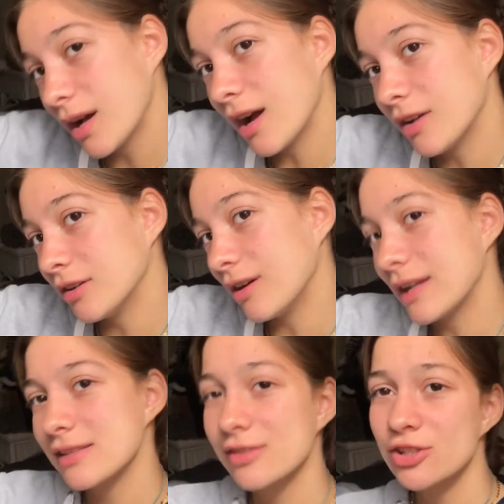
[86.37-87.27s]
I don't know, I
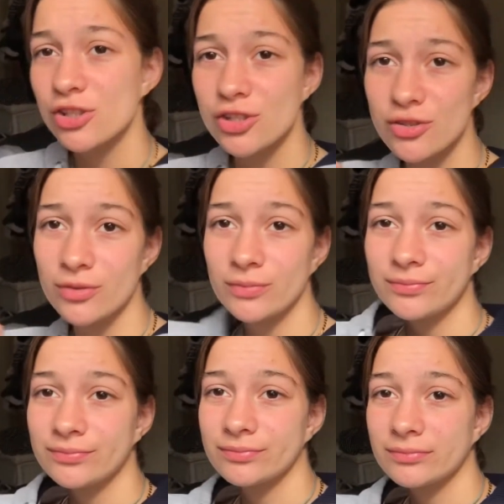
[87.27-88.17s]
guess I'll just do
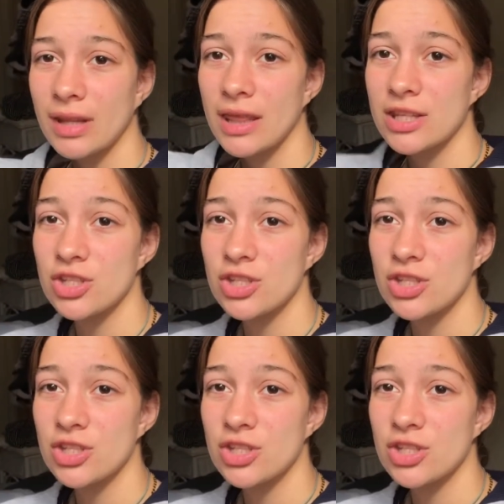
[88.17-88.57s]
this